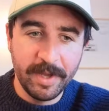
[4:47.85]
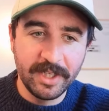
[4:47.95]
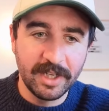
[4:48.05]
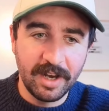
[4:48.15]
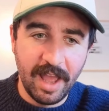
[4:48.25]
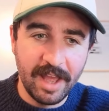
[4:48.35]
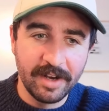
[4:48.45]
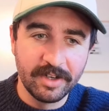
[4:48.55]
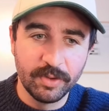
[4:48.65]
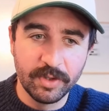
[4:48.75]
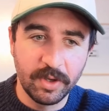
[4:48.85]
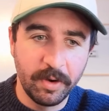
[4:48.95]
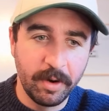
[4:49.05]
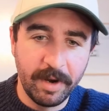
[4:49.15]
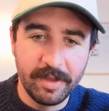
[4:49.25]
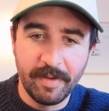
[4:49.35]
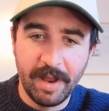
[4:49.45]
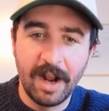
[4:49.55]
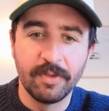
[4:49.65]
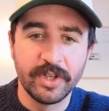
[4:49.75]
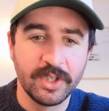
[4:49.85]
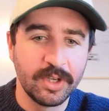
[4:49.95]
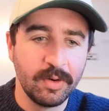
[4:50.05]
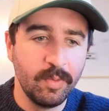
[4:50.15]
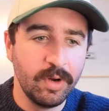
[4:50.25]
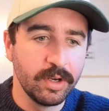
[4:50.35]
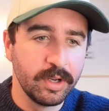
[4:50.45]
Basically hand to us on a plate how this is going to work.